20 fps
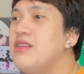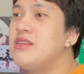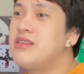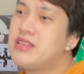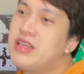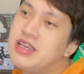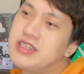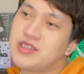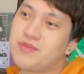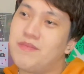
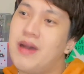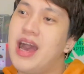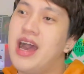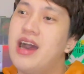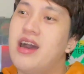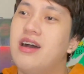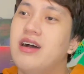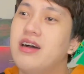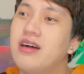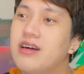Kiss my
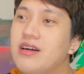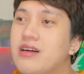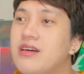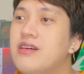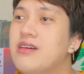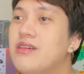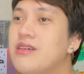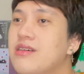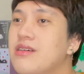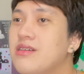
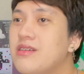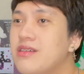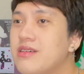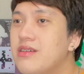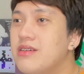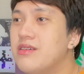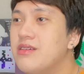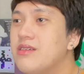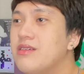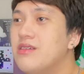
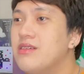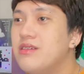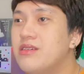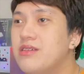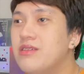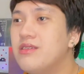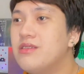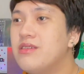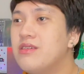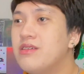
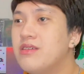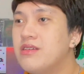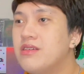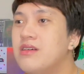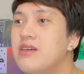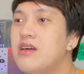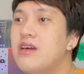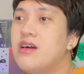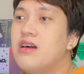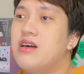
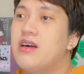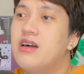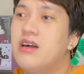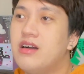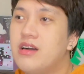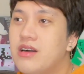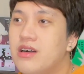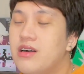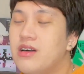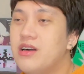
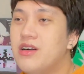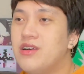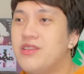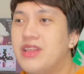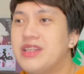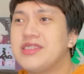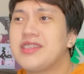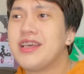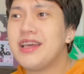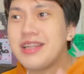uh-oh.
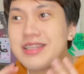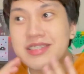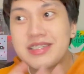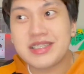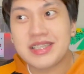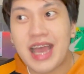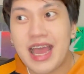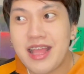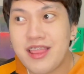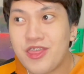That's kind of
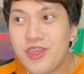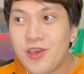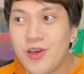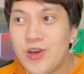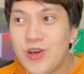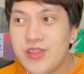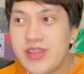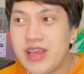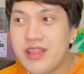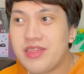sad
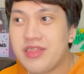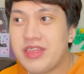though that